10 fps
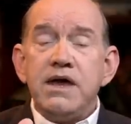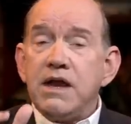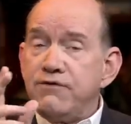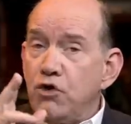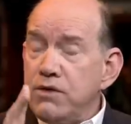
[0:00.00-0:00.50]

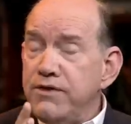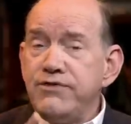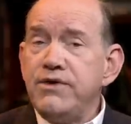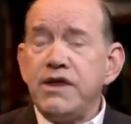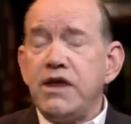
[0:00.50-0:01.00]
And if you'll
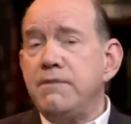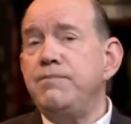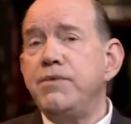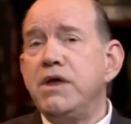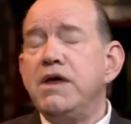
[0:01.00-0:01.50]
listen to
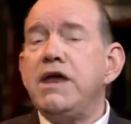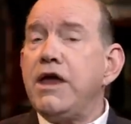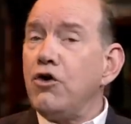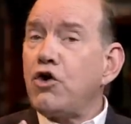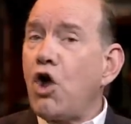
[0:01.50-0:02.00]
him,
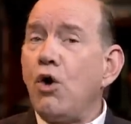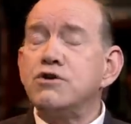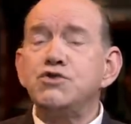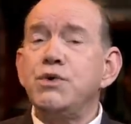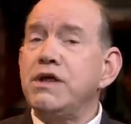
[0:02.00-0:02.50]
he'll
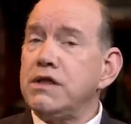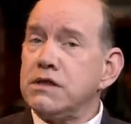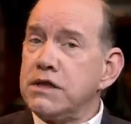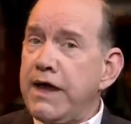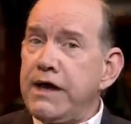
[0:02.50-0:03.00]
coax you into
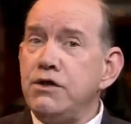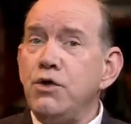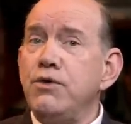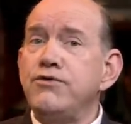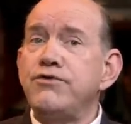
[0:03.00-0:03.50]
letting
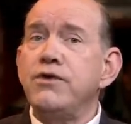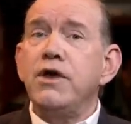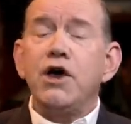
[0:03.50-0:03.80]
loose